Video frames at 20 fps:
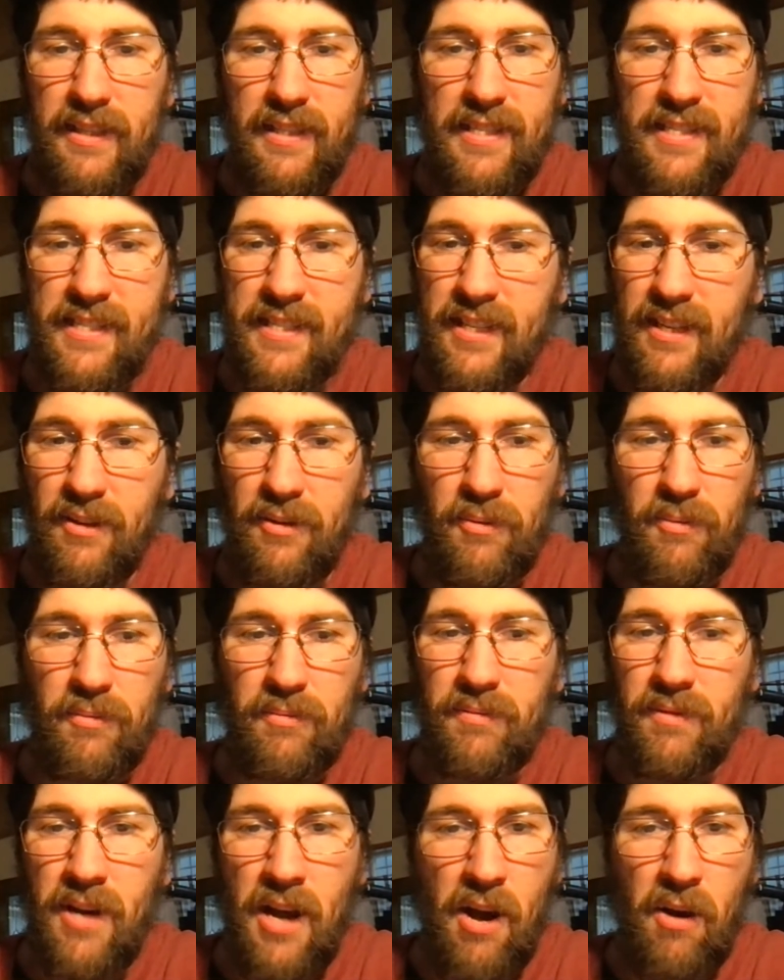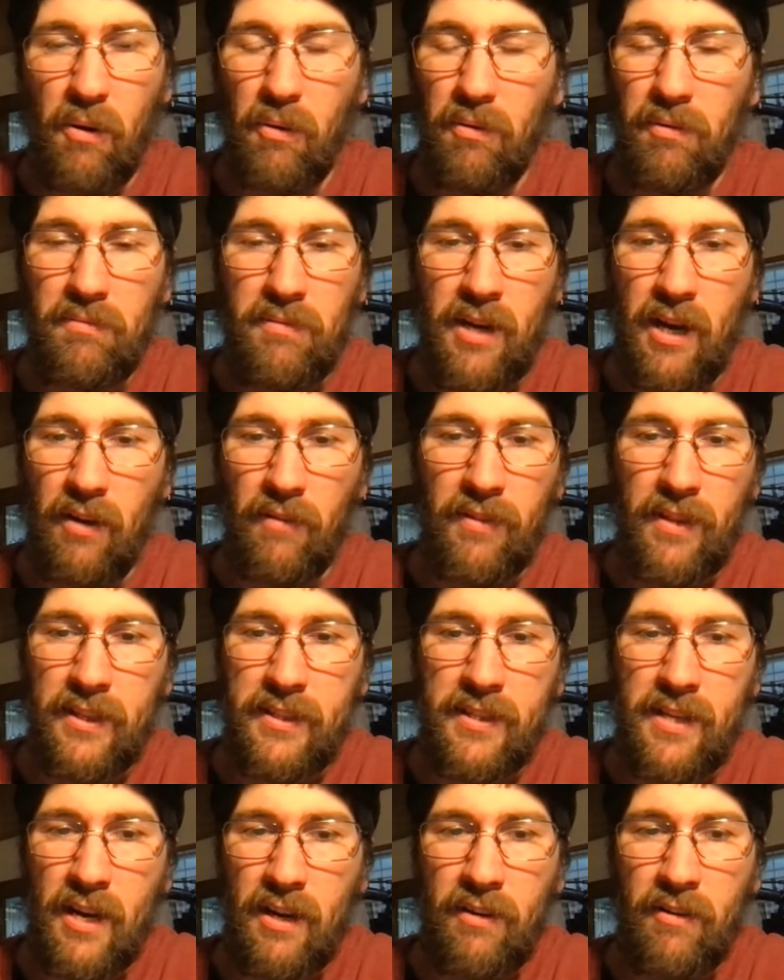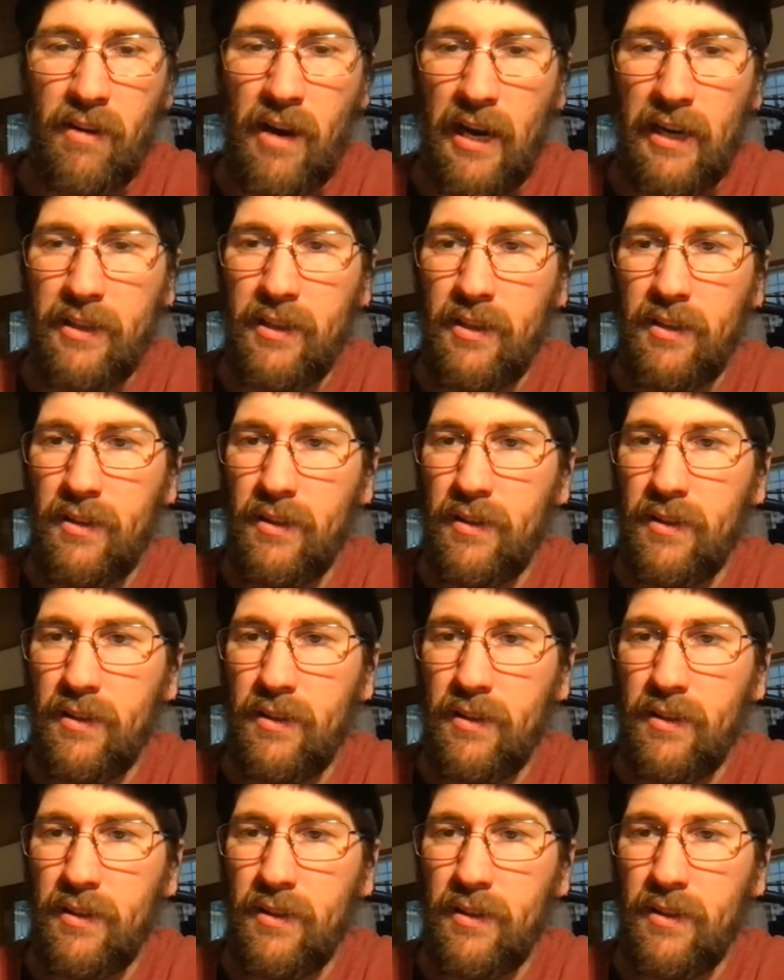So no, that's not correct.